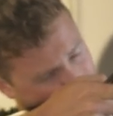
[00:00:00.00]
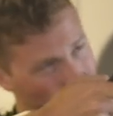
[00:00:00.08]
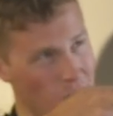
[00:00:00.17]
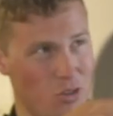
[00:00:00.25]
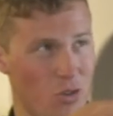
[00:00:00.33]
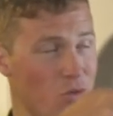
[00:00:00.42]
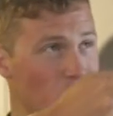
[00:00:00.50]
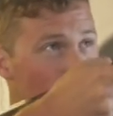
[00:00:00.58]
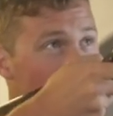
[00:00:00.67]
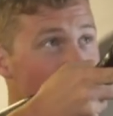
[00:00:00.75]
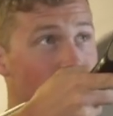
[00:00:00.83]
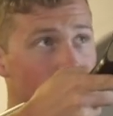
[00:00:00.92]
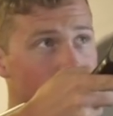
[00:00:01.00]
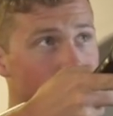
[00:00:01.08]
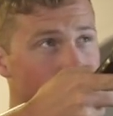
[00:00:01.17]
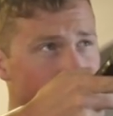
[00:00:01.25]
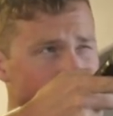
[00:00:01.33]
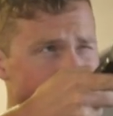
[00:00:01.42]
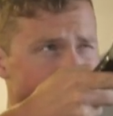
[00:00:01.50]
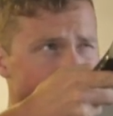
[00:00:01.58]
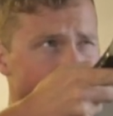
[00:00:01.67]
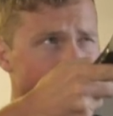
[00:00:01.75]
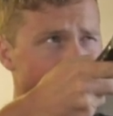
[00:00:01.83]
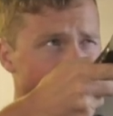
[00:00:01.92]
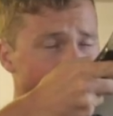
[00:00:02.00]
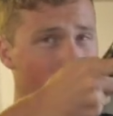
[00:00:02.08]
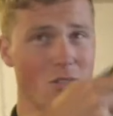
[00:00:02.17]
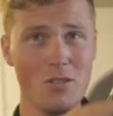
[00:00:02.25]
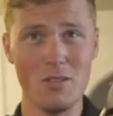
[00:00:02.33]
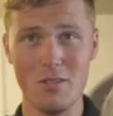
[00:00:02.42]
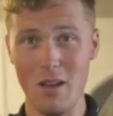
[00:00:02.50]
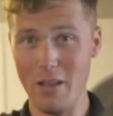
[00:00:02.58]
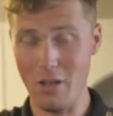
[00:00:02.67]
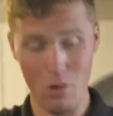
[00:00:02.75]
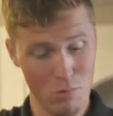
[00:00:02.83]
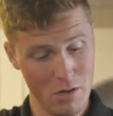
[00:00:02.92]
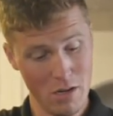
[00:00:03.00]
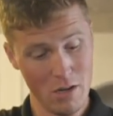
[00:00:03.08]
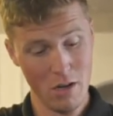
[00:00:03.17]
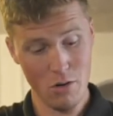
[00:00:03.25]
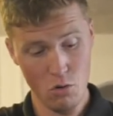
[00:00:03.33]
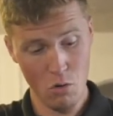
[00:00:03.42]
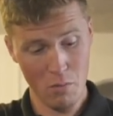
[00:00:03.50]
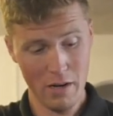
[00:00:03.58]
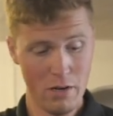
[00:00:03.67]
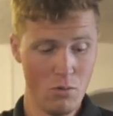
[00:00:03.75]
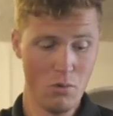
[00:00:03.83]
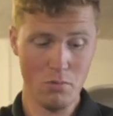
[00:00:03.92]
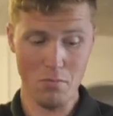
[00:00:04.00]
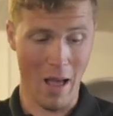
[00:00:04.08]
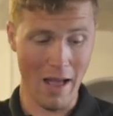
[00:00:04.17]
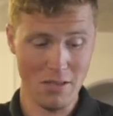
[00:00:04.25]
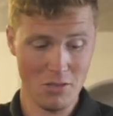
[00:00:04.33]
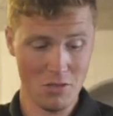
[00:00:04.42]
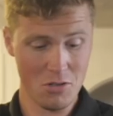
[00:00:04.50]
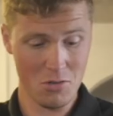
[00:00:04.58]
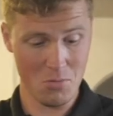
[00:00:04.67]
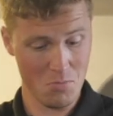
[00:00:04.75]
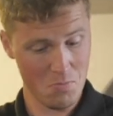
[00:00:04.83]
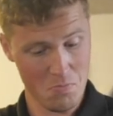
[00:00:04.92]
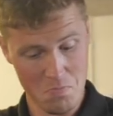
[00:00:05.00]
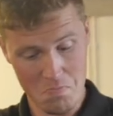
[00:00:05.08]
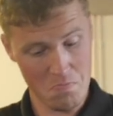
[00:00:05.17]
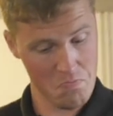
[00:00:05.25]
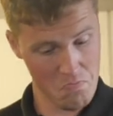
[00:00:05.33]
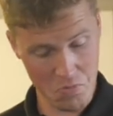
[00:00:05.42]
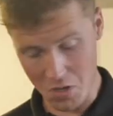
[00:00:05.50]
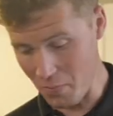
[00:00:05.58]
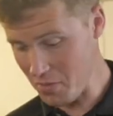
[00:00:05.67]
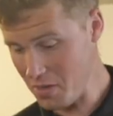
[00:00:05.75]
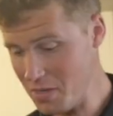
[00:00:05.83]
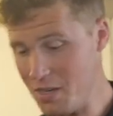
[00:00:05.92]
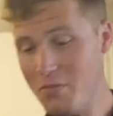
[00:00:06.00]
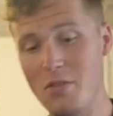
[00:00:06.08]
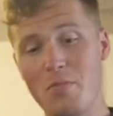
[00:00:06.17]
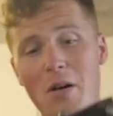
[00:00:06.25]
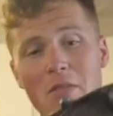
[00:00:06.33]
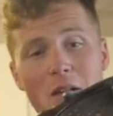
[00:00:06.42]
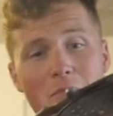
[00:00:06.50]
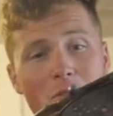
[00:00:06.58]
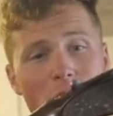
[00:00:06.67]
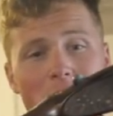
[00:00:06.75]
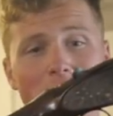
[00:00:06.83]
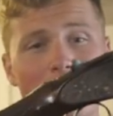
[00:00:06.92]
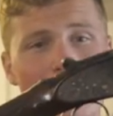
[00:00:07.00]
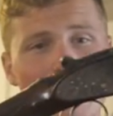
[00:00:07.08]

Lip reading: to shoot who doesn't like holding a gun normally or has something different about their body.